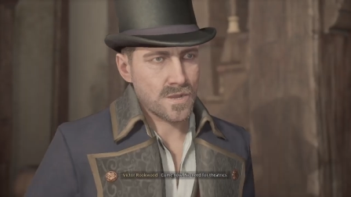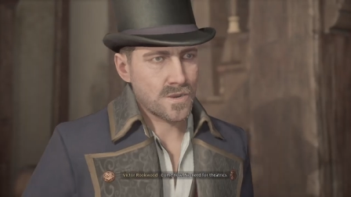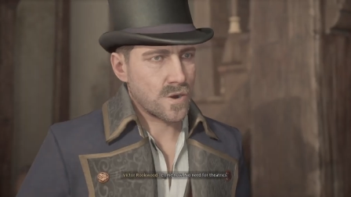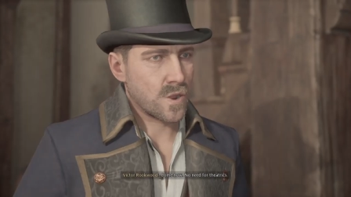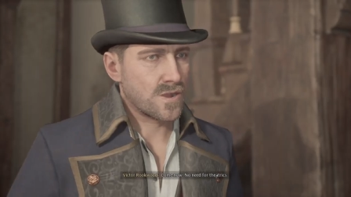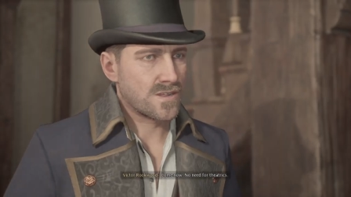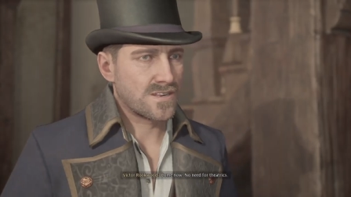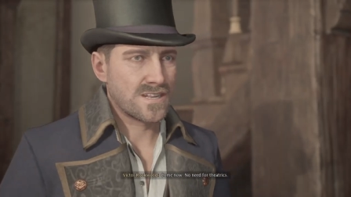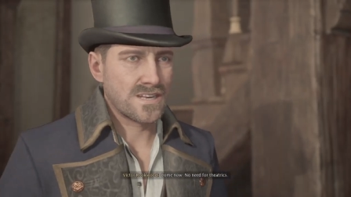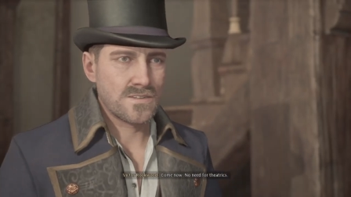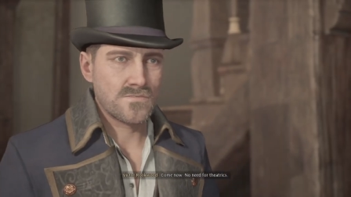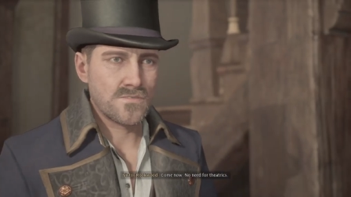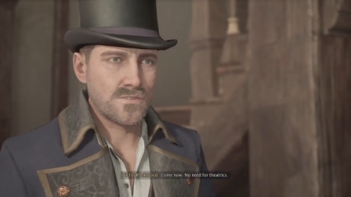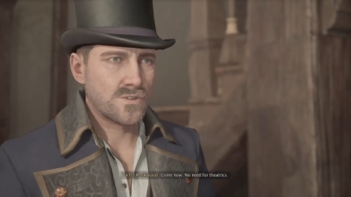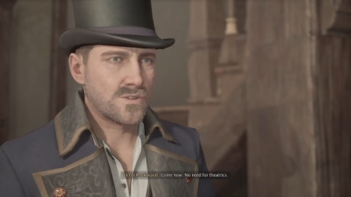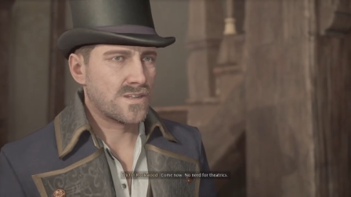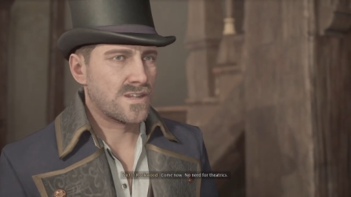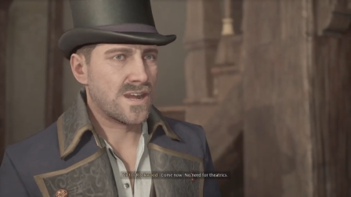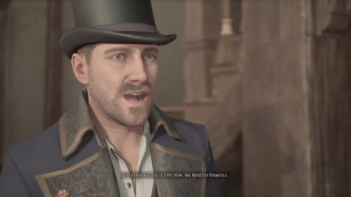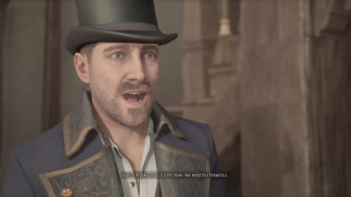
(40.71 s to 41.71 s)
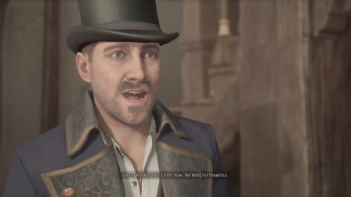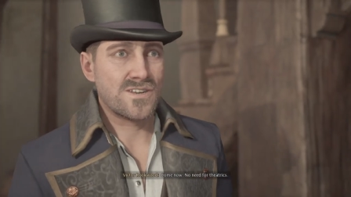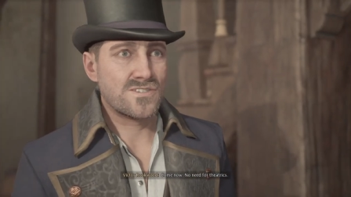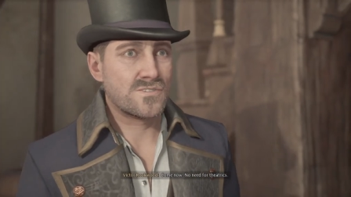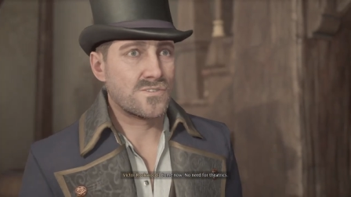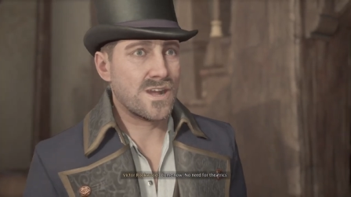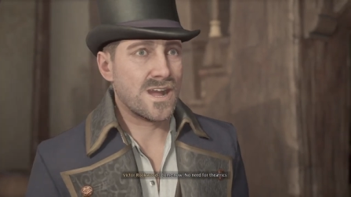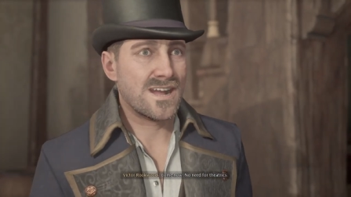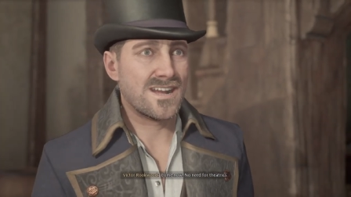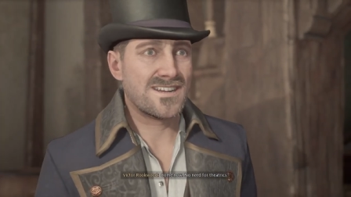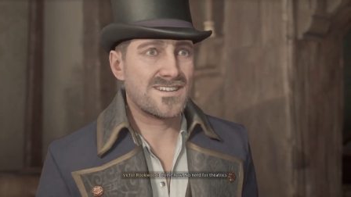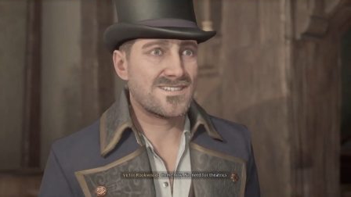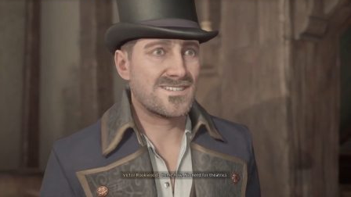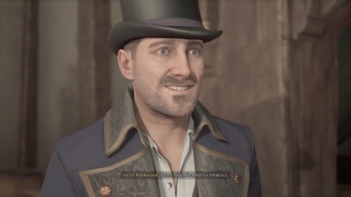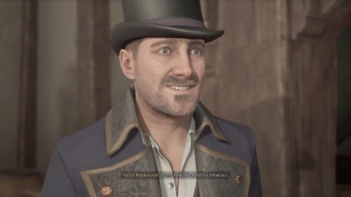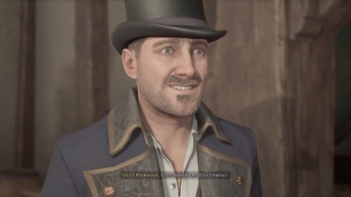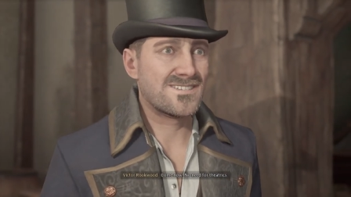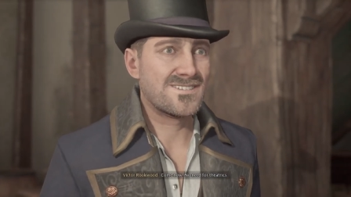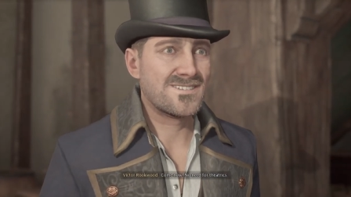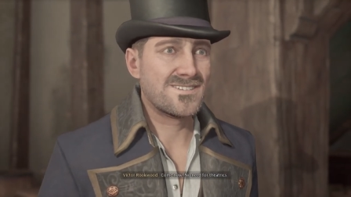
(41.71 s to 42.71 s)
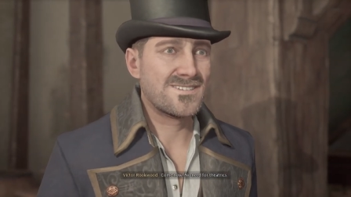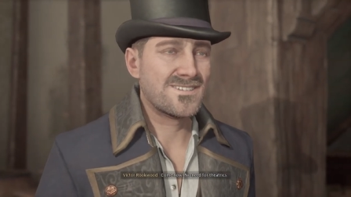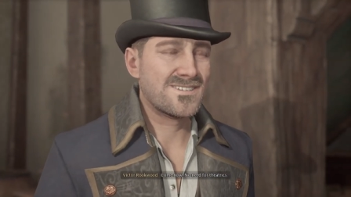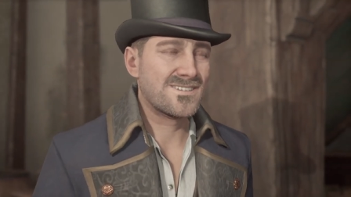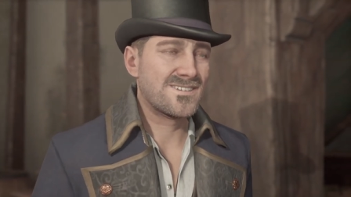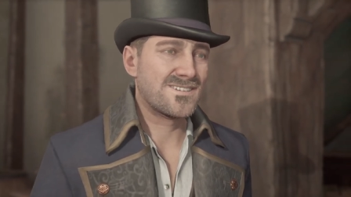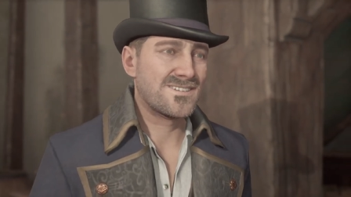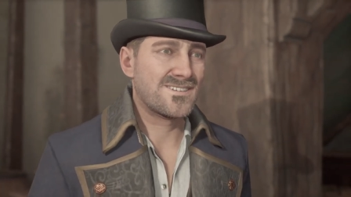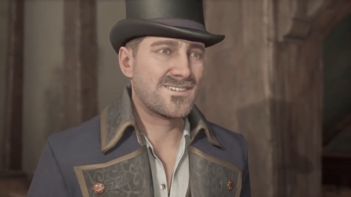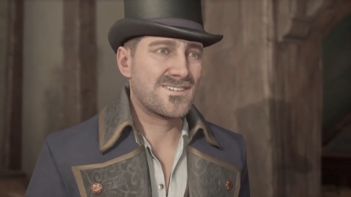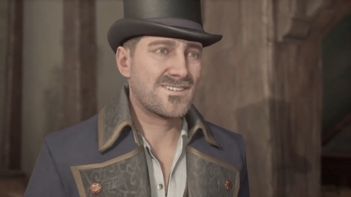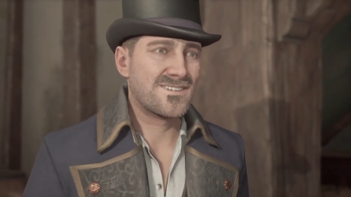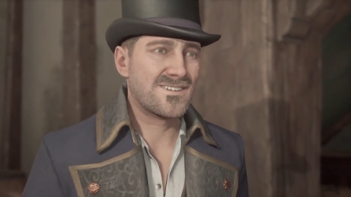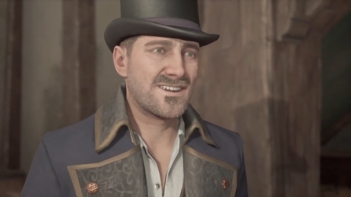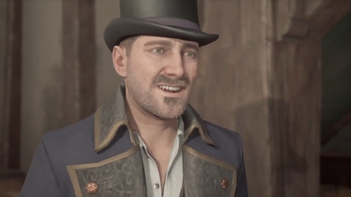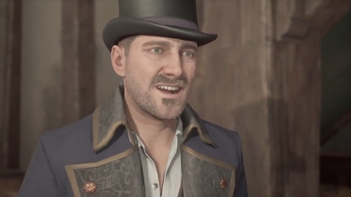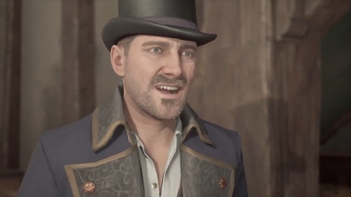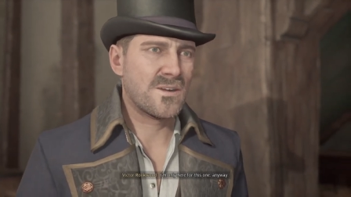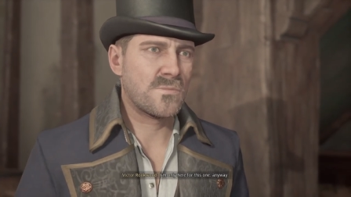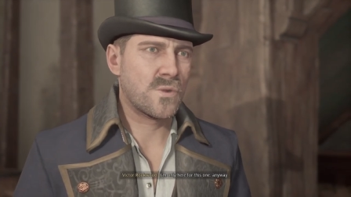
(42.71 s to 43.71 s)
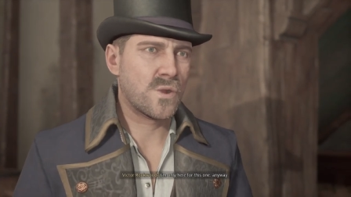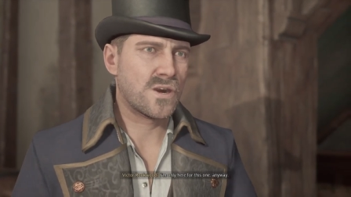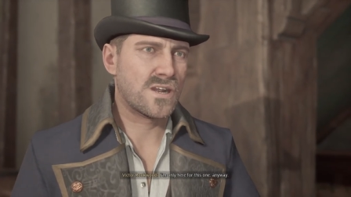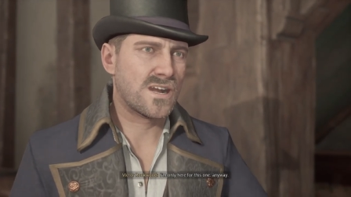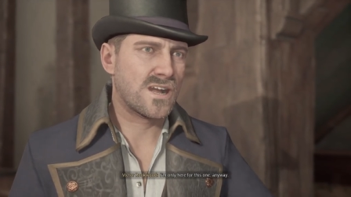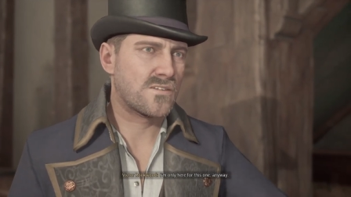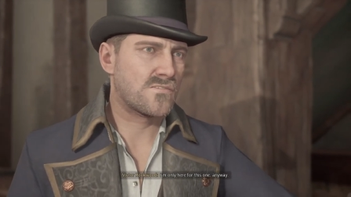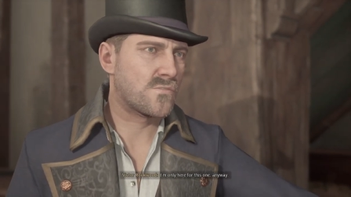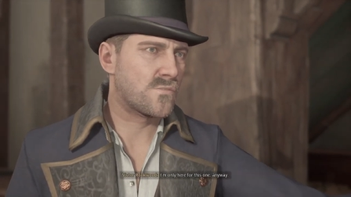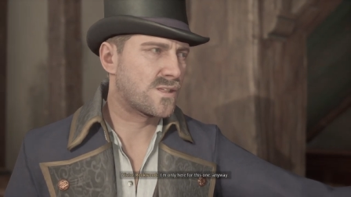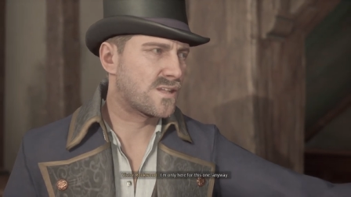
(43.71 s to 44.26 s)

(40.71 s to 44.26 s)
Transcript: No need for theatrics. I'm only here for